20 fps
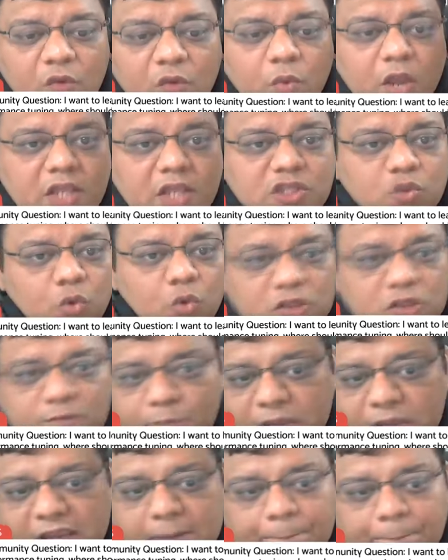which
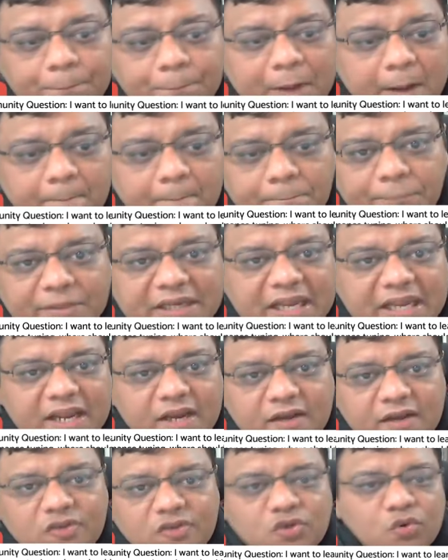was being pumped
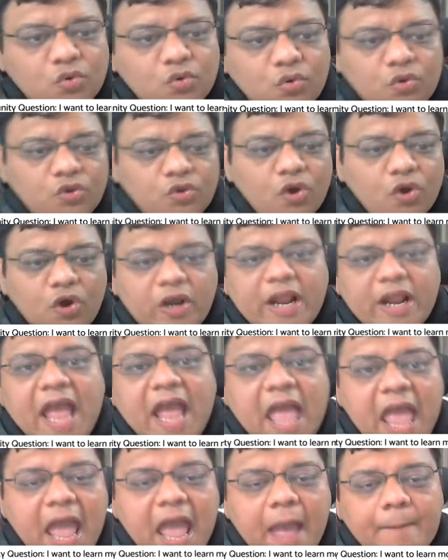into your
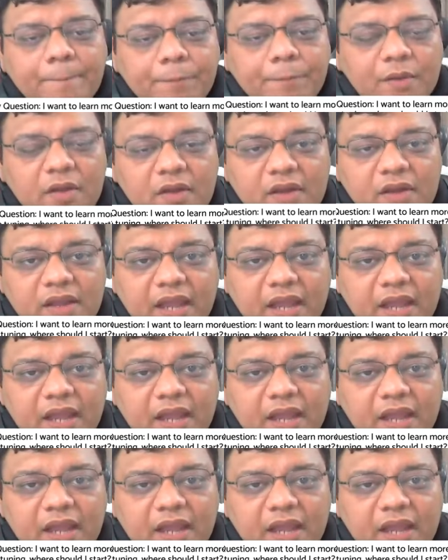app.